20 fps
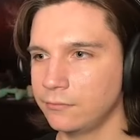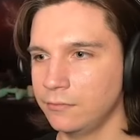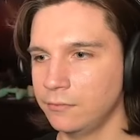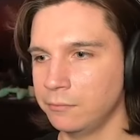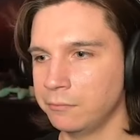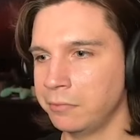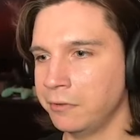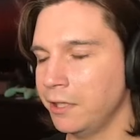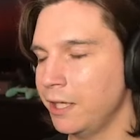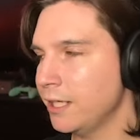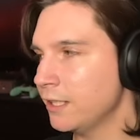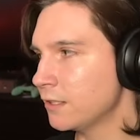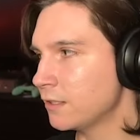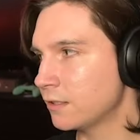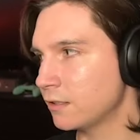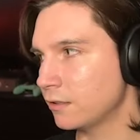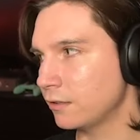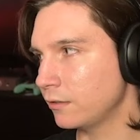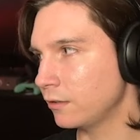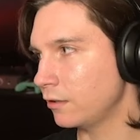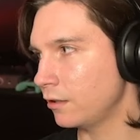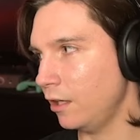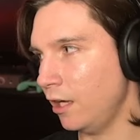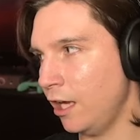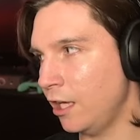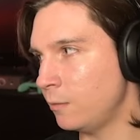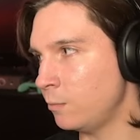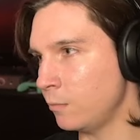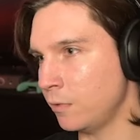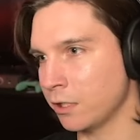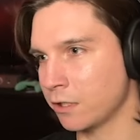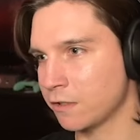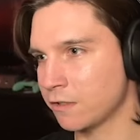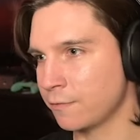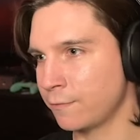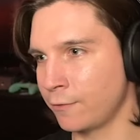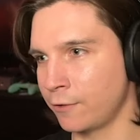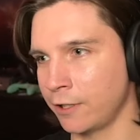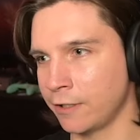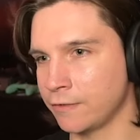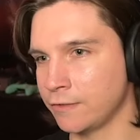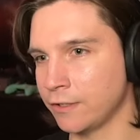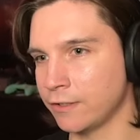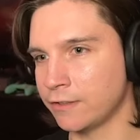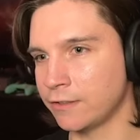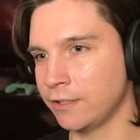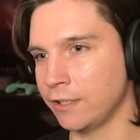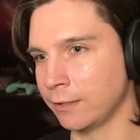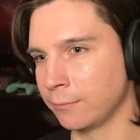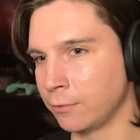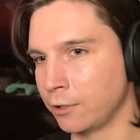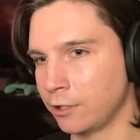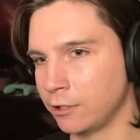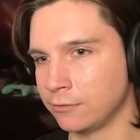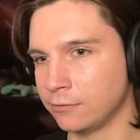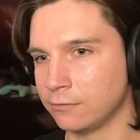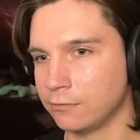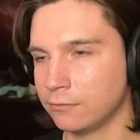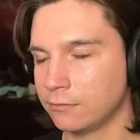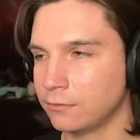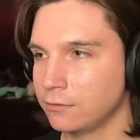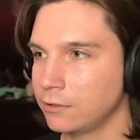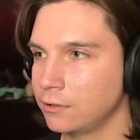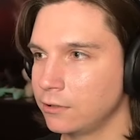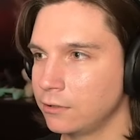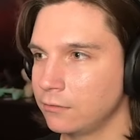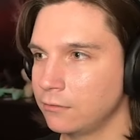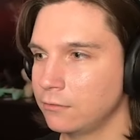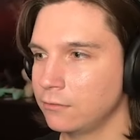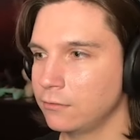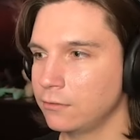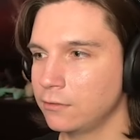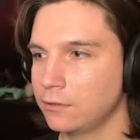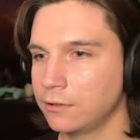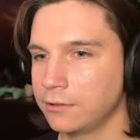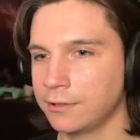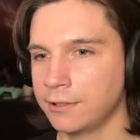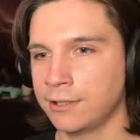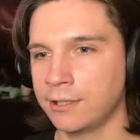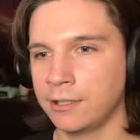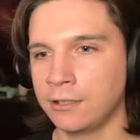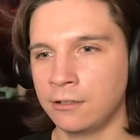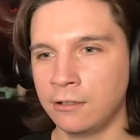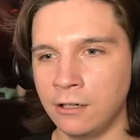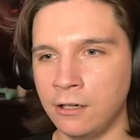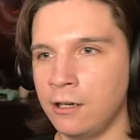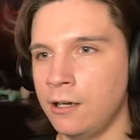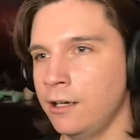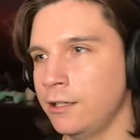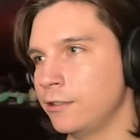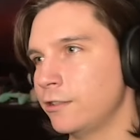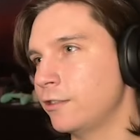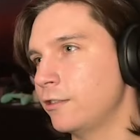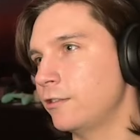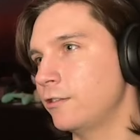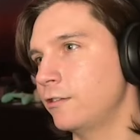Bless NMIXX for existing, bro. Gosh.